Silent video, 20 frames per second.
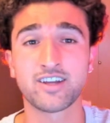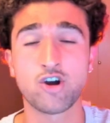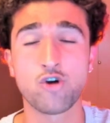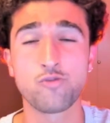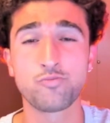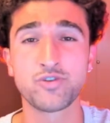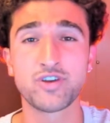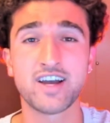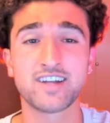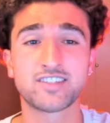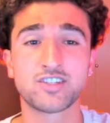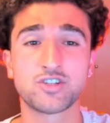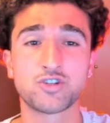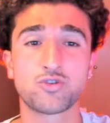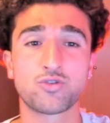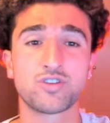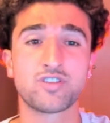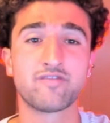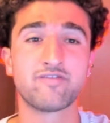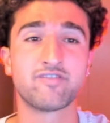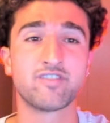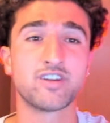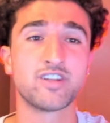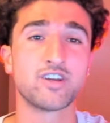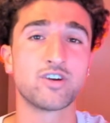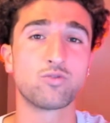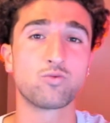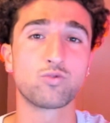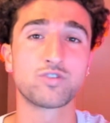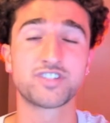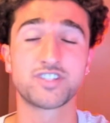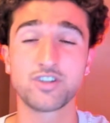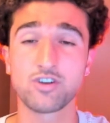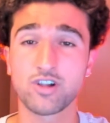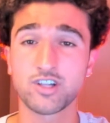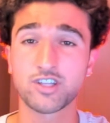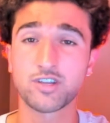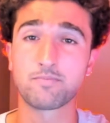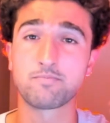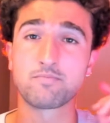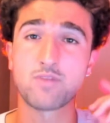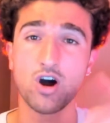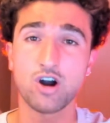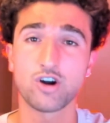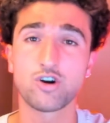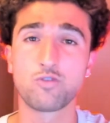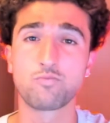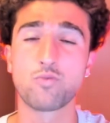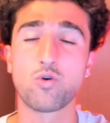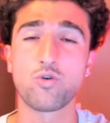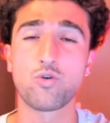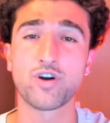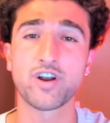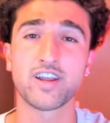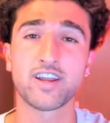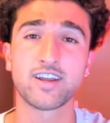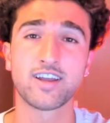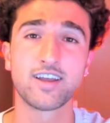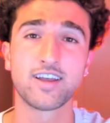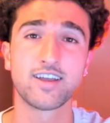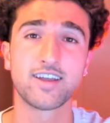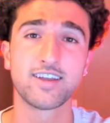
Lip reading: Hope you guys enjoyed the video. We'll see y'all tomorrow morning.